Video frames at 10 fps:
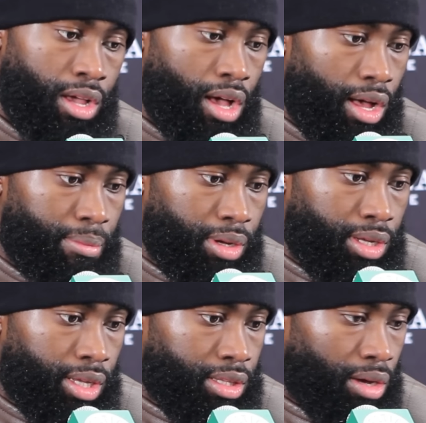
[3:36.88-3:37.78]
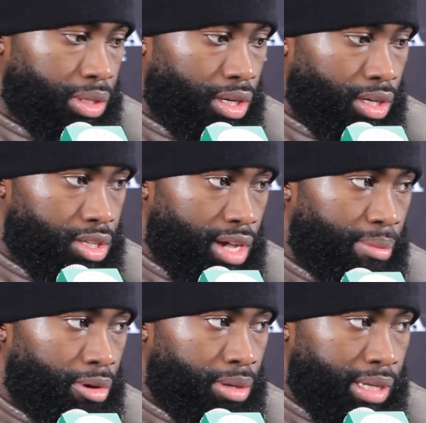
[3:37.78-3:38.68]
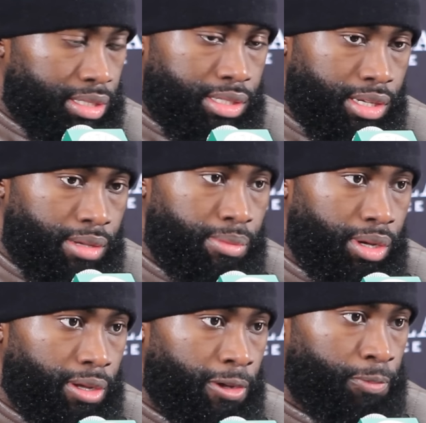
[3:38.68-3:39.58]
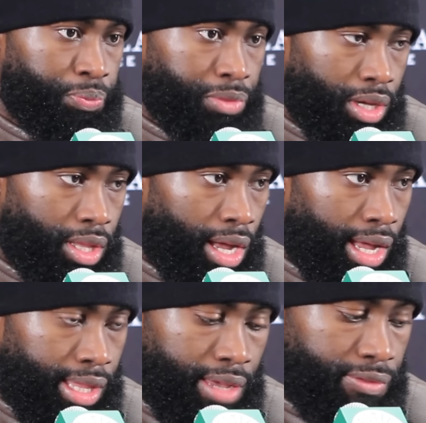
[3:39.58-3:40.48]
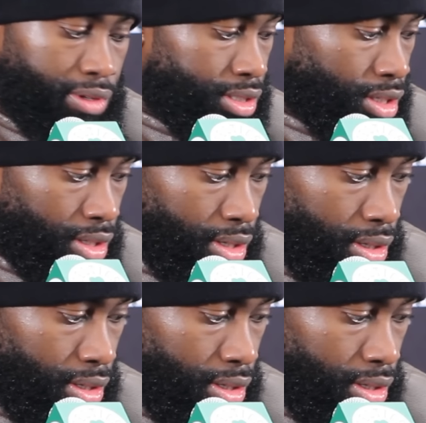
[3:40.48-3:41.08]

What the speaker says: But I thought we did a good job on him as a team. But, you know, I definitely